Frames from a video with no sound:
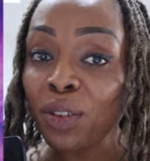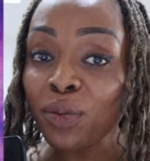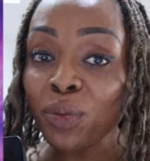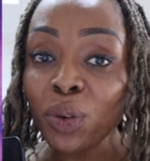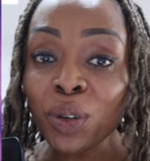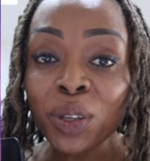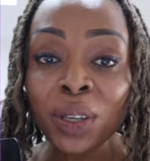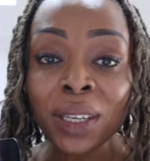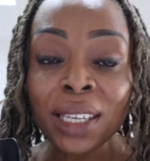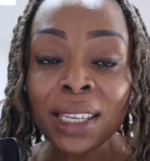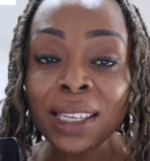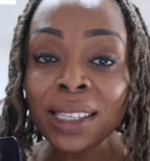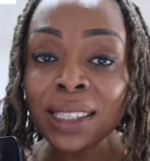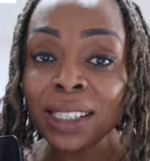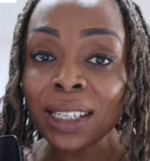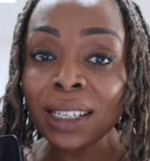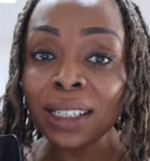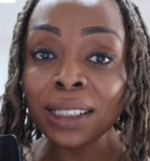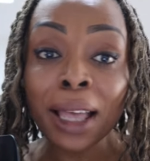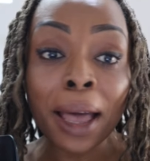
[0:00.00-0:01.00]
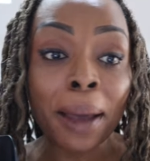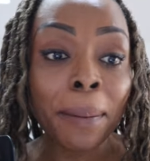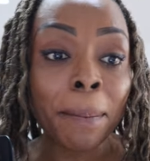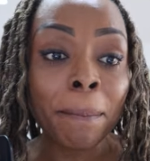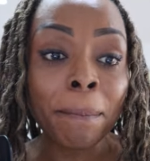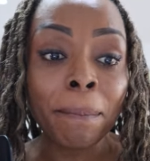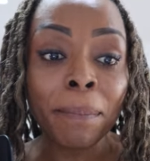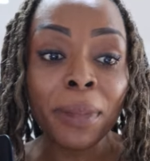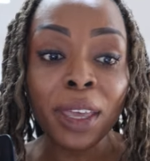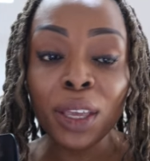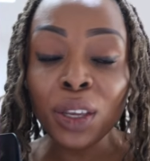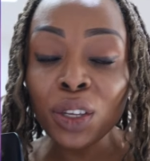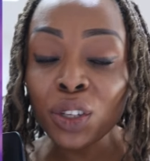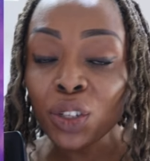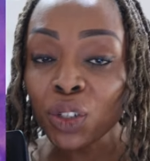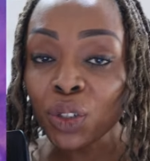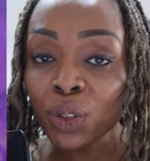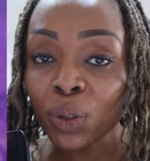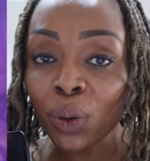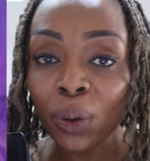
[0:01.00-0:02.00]
of what you're eating and make
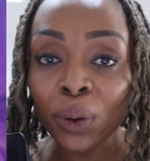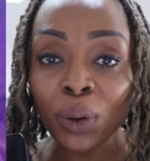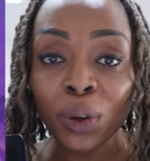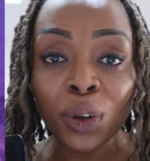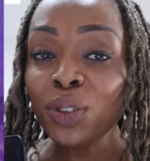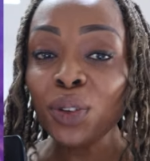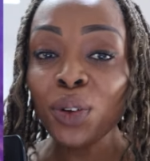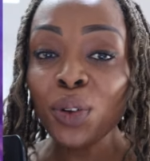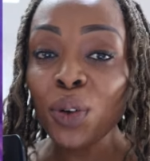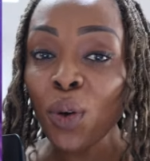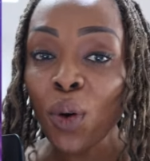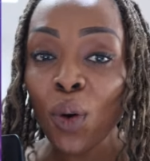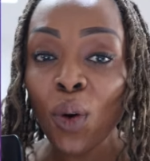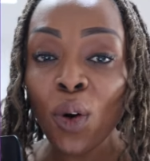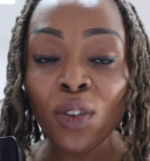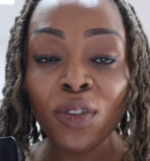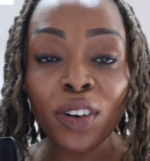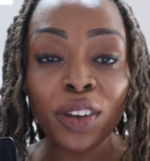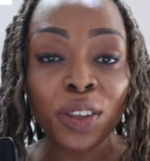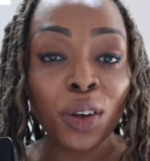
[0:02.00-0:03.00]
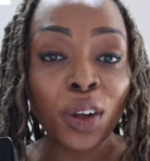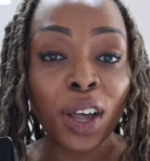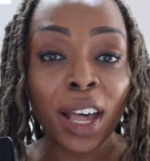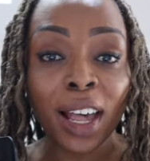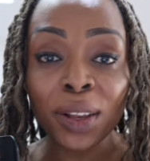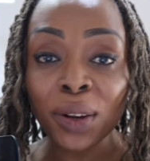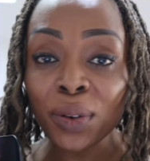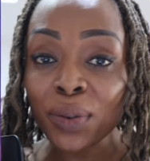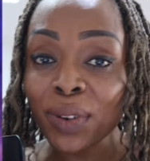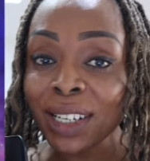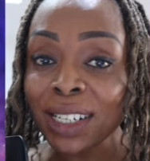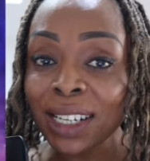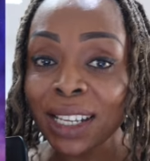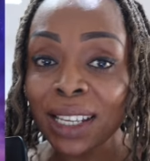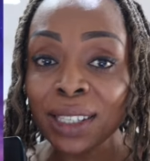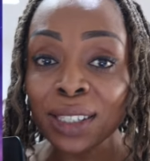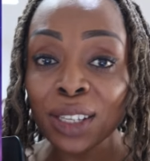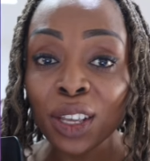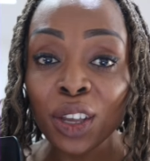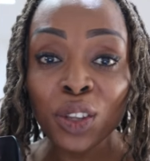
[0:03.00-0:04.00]
sure you don't go over your calorie
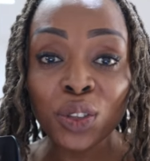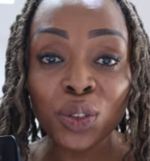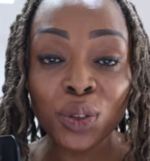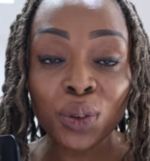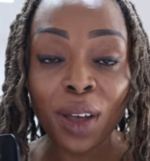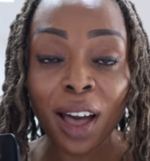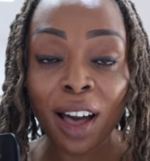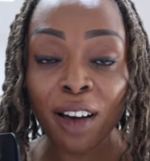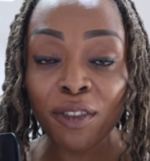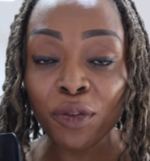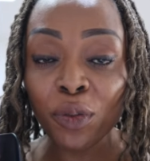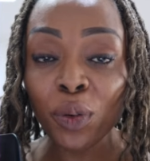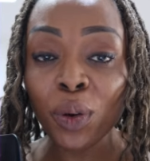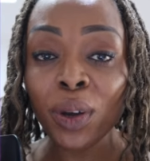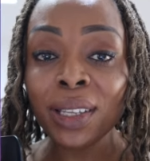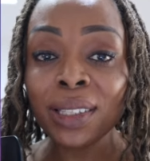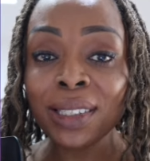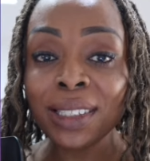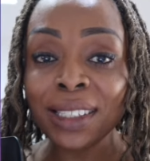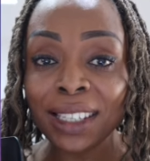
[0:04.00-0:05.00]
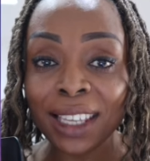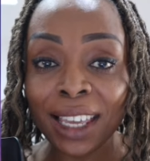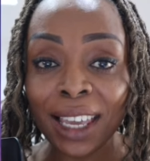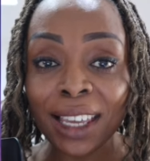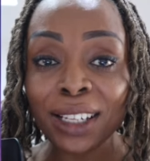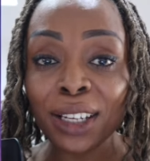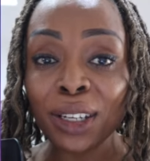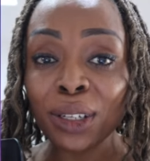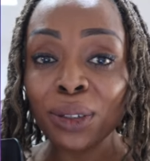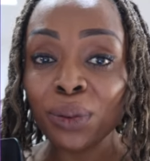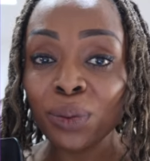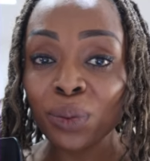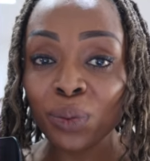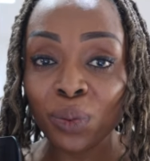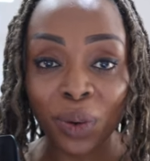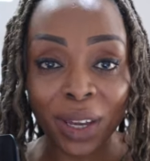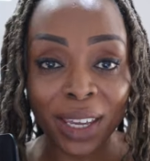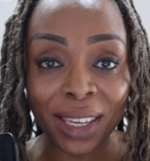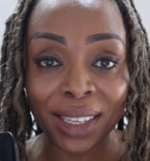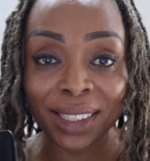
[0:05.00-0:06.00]
needs to avoid gaining
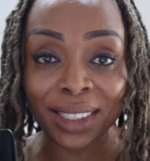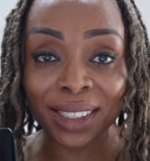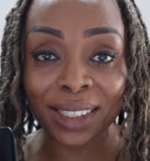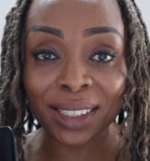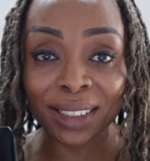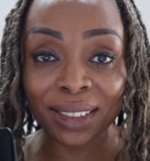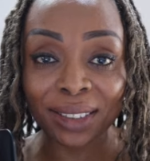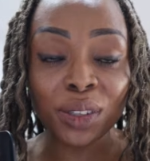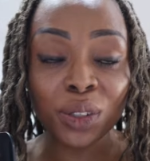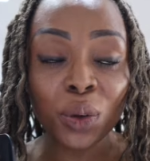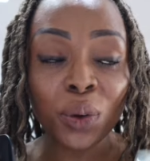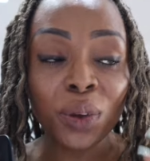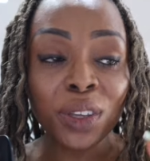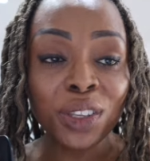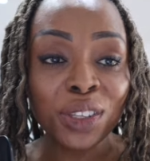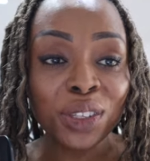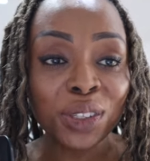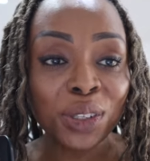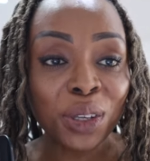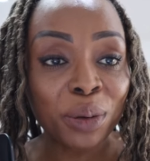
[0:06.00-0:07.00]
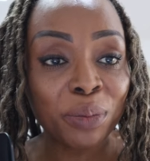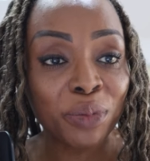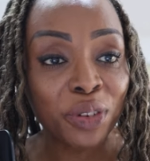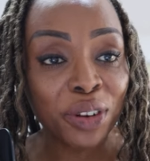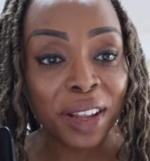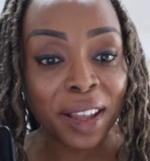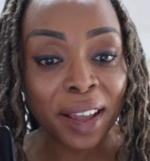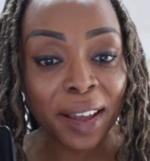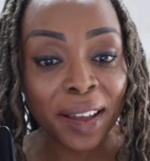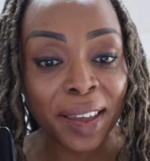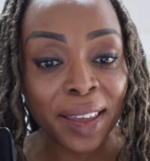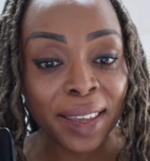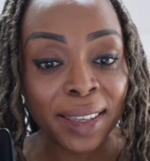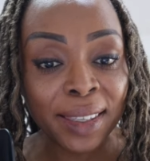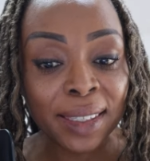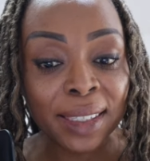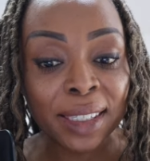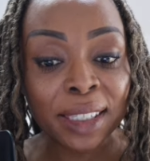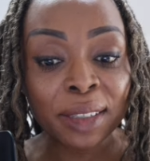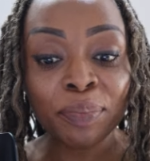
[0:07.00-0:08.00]
weight. So in summary
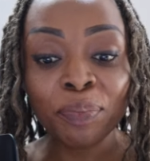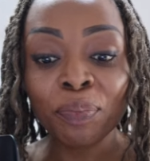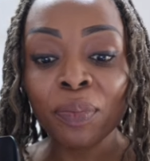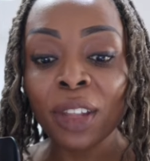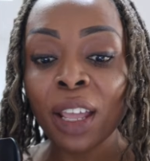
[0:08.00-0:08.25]
guys,